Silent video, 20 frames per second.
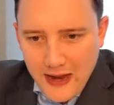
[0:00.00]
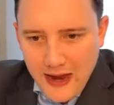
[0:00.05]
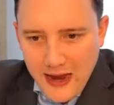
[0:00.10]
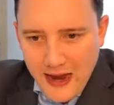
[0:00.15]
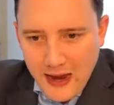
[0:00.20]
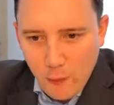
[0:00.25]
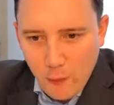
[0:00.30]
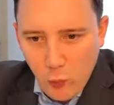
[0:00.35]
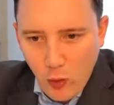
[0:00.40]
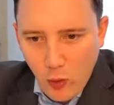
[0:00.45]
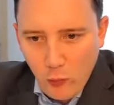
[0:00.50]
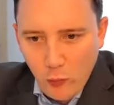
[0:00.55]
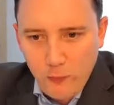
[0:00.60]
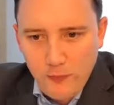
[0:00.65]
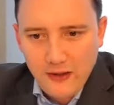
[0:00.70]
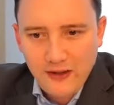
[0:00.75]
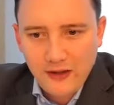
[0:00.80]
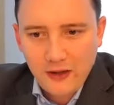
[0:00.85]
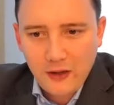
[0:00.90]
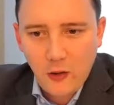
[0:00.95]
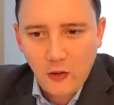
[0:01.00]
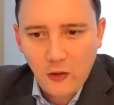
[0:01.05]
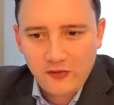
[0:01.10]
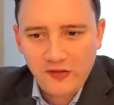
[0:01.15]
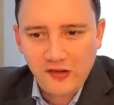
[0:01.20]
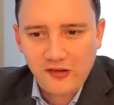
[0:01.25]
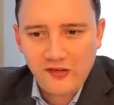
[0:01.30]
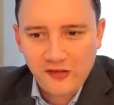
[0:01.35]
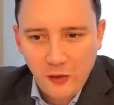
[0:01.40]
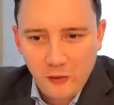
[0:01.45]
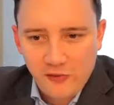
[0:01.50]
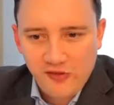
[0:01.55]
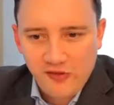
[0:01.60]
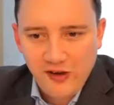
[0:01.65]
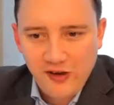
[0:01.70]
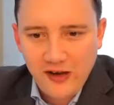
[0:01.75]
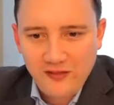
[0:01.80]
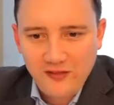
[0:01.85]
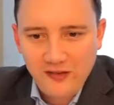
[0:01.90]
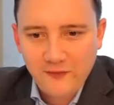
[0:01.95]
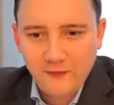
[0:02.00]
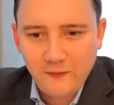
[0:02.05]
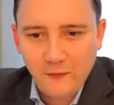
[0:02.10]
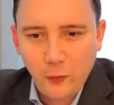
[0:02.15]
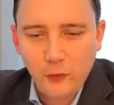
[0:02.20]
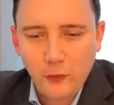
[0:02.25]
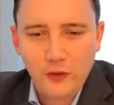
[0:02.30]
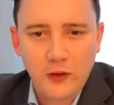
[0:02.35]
And what would be the costs associated for